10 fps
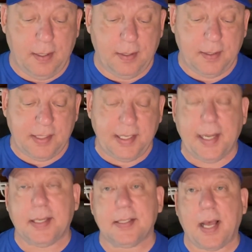
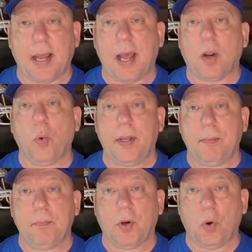6, I got
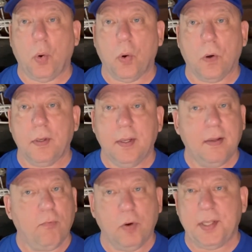Quentin McCord,
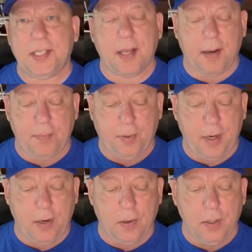really solid
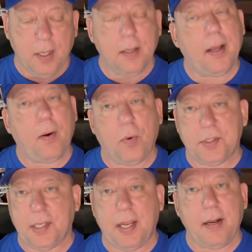player.
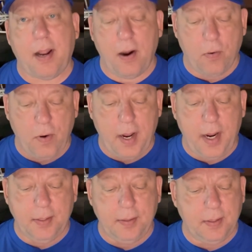Once again, air
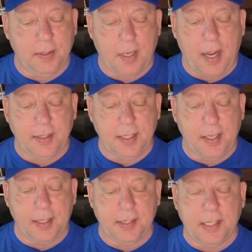raid,
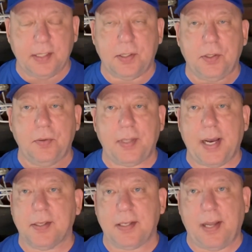1996 to
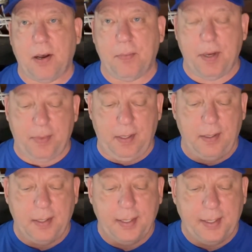2000, Hal Mumme,
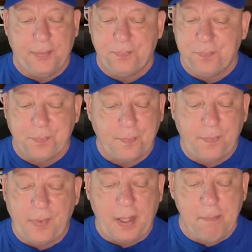
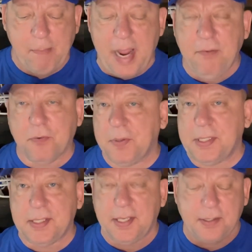made for
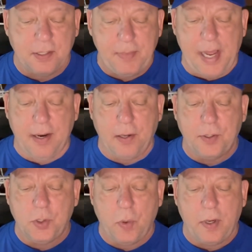this system. He had
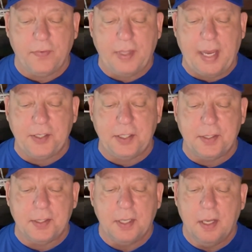112 catches,